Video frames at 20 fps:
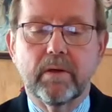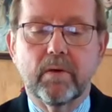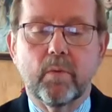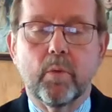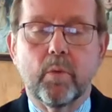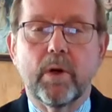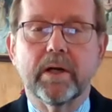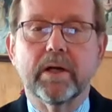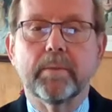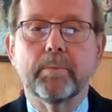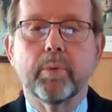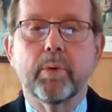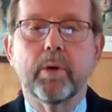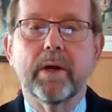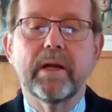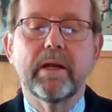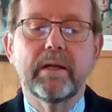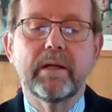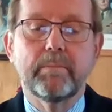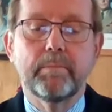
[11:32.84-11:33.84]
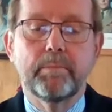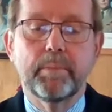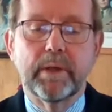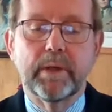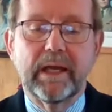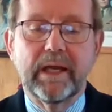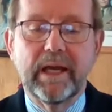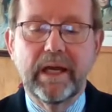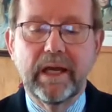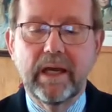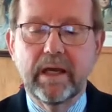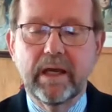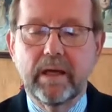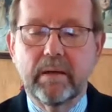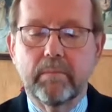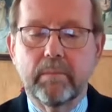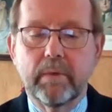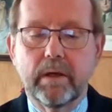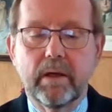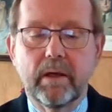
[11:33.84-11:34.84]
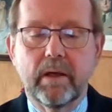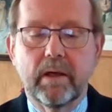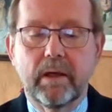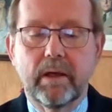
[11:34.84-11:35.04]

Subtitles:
what Apprendi became